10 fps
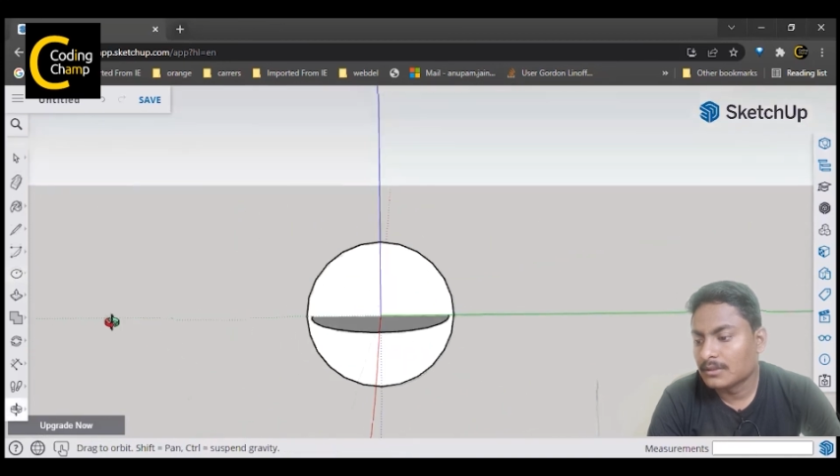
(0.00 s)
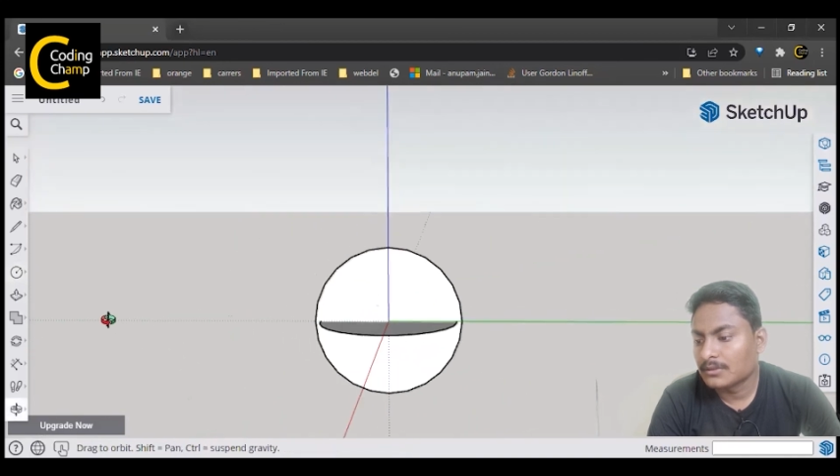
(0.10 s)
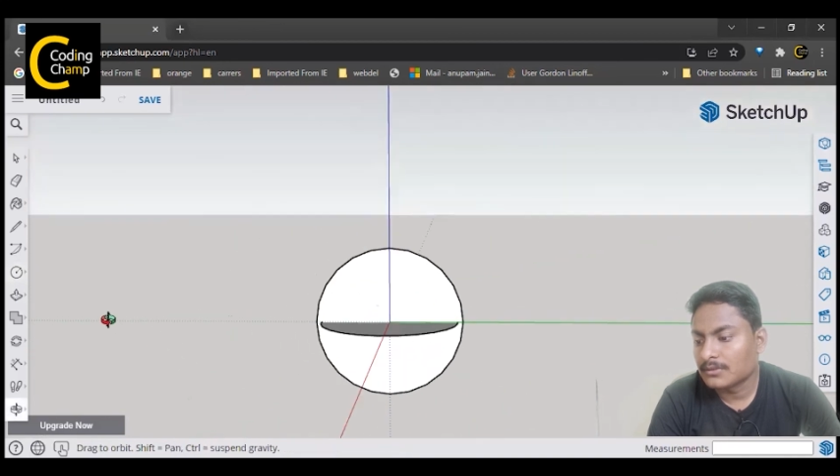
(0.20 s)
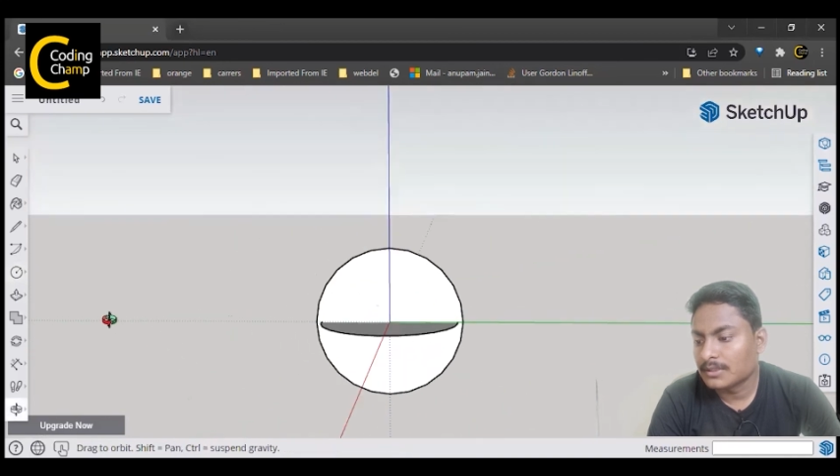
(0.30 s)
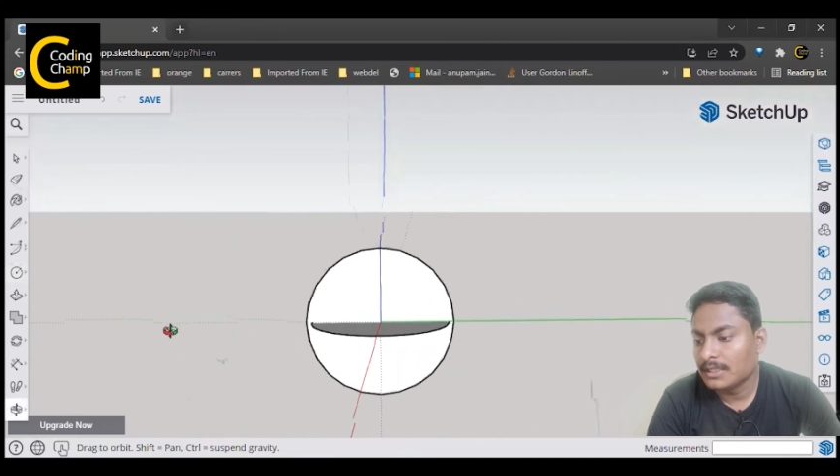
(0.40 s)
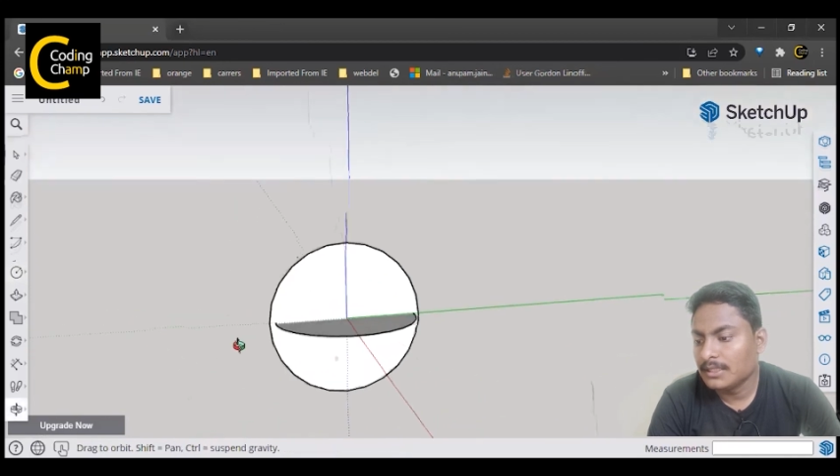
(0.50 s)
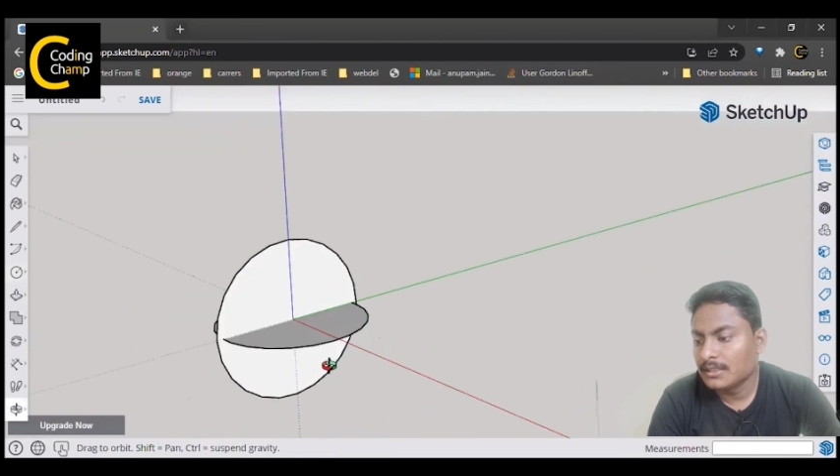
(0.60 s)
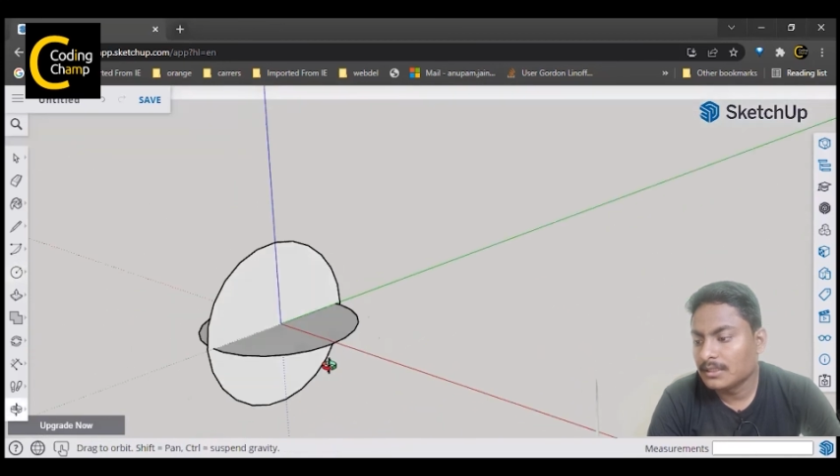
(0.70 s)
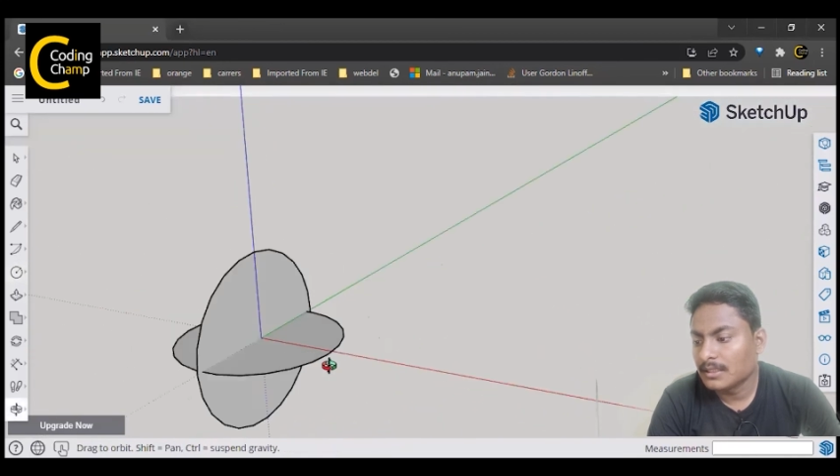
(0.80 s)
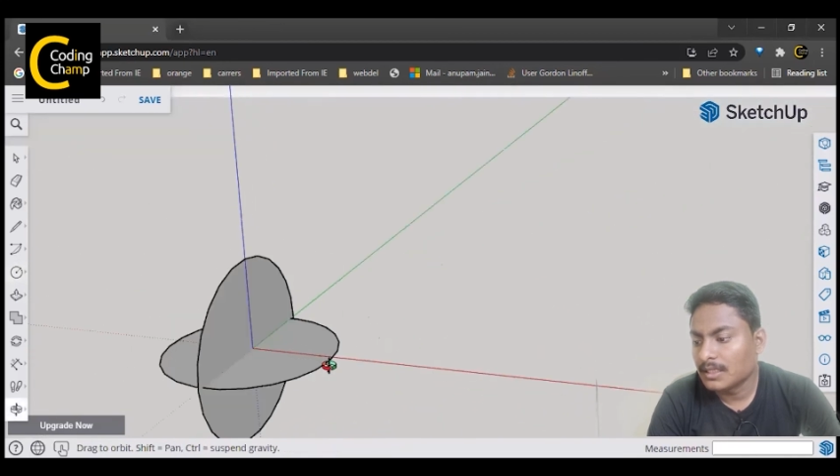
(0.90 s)
So see,
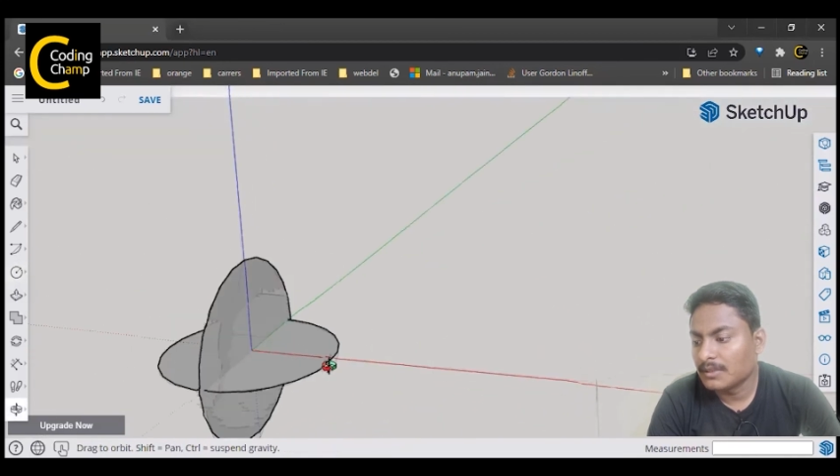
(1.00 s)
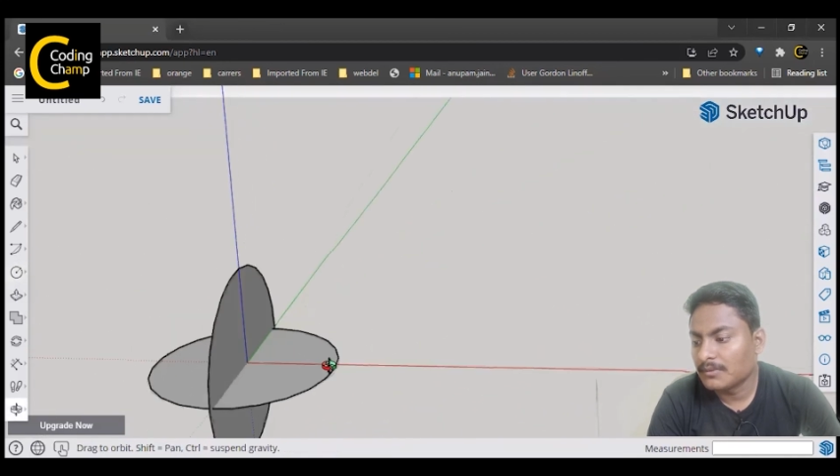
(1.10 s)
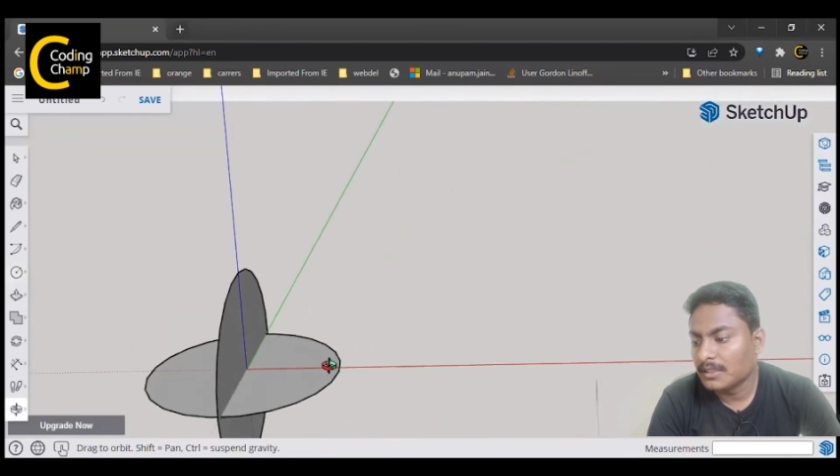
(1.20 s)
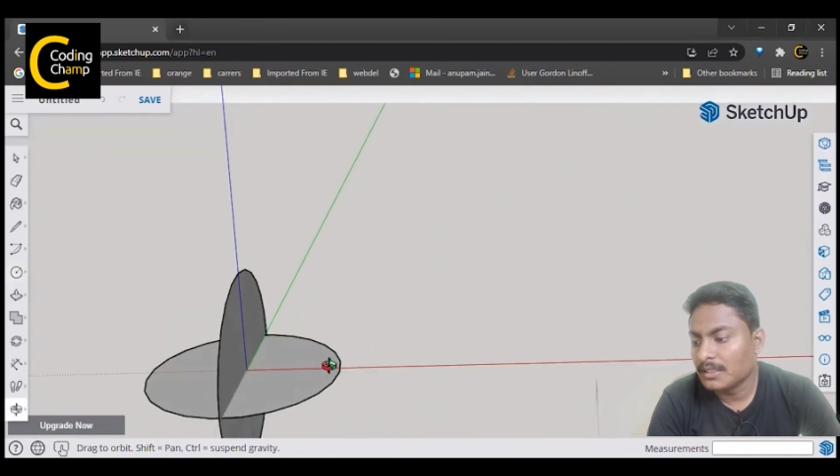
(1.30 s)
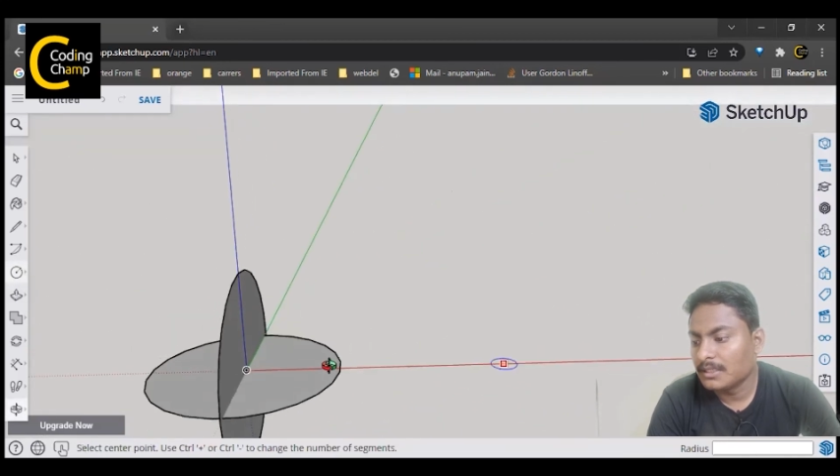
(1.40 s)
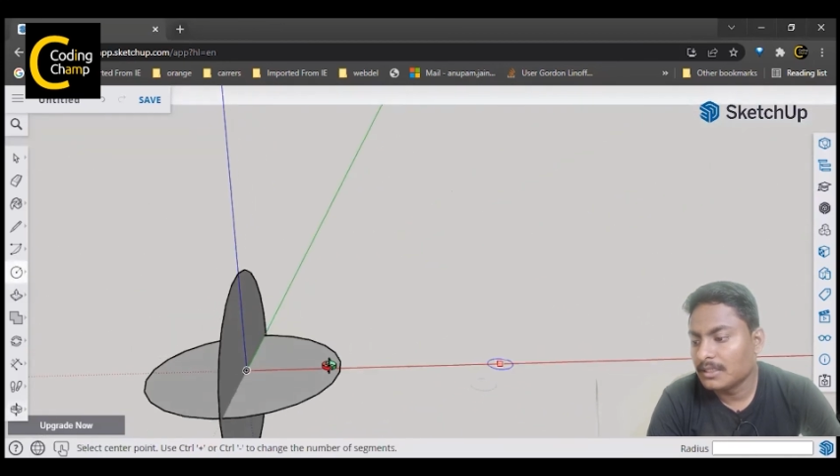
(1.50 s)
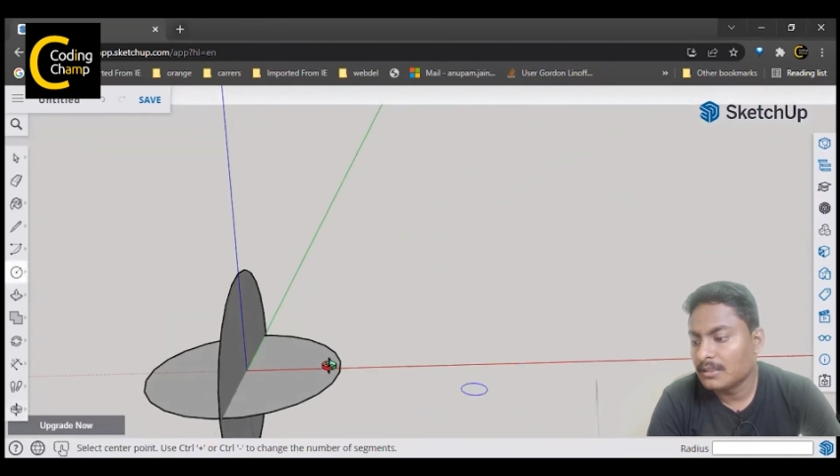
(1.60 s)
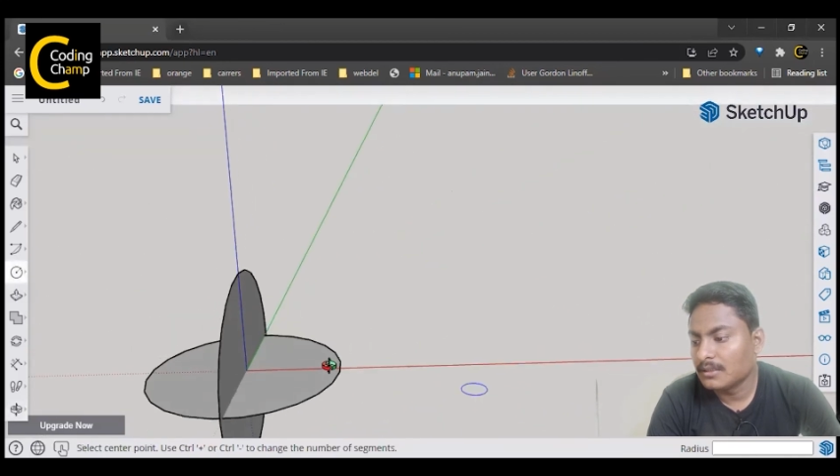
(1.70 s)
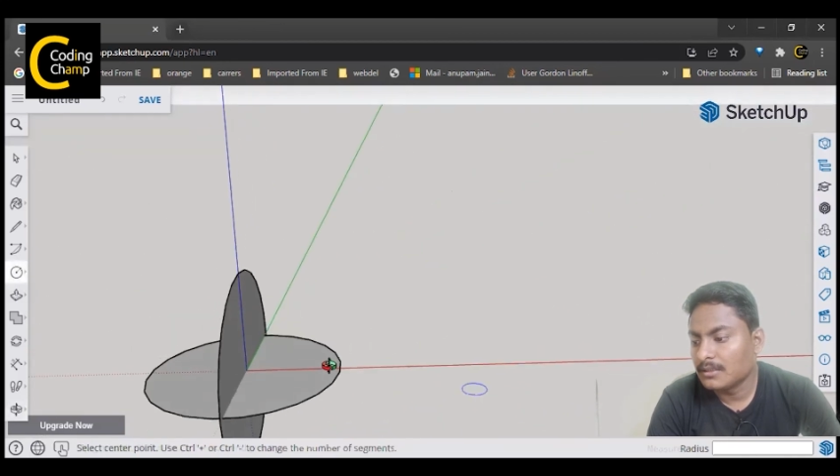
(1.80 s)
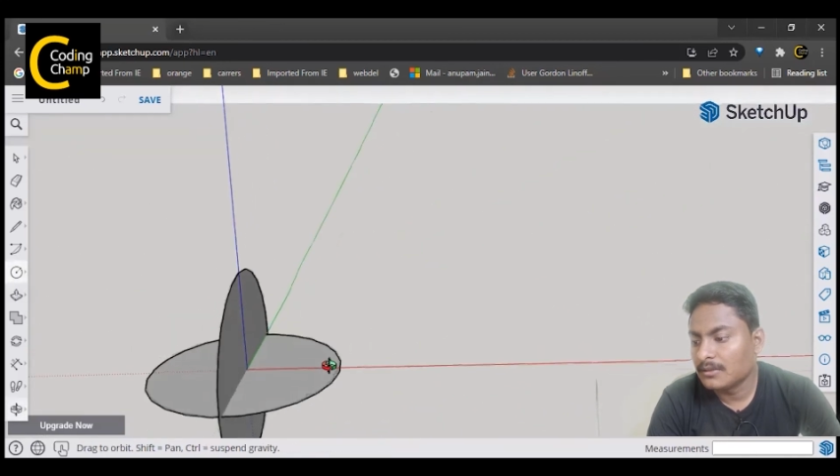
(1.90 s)
I created a